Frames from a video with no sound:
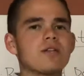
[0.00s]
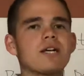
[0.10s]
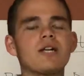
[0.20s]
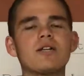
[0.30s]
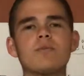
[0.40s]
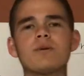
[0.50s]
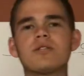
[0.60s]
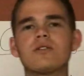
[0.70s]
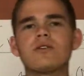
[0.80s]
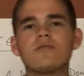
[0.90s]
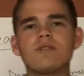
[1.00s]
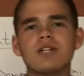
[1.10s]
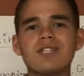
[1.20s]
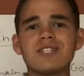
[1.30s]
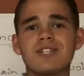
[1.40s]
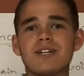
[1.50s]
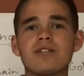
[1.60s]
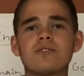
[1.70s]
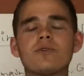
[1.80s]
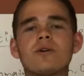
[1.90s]
a little bit of an insight
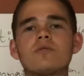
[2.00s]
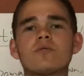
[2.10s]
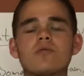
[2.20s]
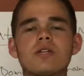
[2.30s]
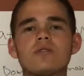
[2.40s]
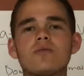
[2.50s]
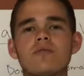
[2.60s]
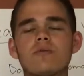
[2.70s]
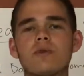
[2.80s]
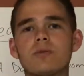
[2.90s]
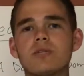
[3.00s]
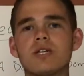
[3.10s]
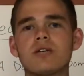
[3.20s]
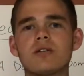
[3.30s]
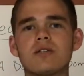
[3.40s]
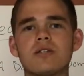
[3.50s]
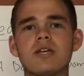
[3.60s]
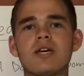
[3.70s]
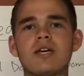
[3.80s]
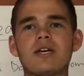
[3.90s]
to how you create a website.
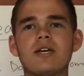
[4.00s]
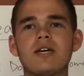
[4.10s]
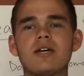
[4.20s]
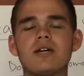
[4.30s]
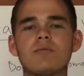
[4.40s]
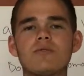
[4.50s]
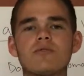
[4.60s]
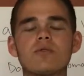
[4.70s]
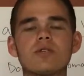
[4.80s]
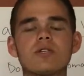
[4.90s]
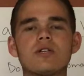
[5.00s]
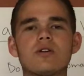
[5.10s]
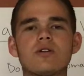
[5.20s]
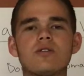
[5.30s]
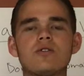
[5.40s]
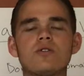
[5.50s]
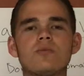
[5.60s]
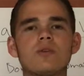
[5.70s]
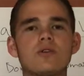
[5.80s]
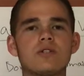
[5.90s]
Of course there are
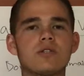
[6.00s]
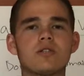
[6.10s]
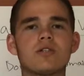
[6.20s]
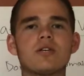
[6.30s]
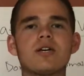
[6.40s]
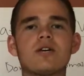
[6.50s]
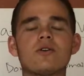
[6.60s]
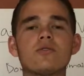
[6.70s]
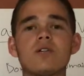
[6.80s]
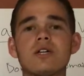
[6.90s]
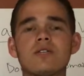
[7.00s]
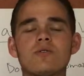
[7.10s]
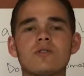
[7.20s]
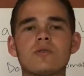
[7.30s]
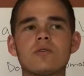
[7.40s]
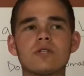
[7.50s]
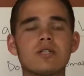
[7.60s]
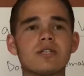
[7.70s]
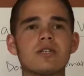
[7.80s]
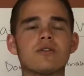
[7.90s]
numerous online resources
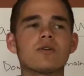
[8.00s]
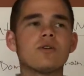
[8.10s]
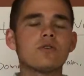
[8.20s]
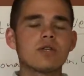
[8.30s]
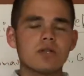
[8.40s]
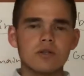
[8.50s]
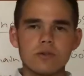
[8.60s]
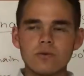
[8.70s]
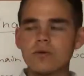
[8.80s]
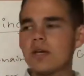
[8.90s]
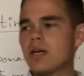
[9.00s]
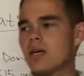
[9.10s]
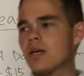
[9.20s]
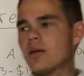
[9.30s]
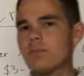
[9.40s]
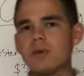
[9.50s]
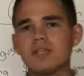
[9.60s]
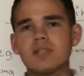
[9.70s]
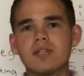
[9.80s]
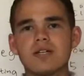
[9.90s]
that you can look at too, but
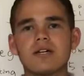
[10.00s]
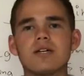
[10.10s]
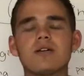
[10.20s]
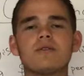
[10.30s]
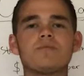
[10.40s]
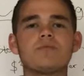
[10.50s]
I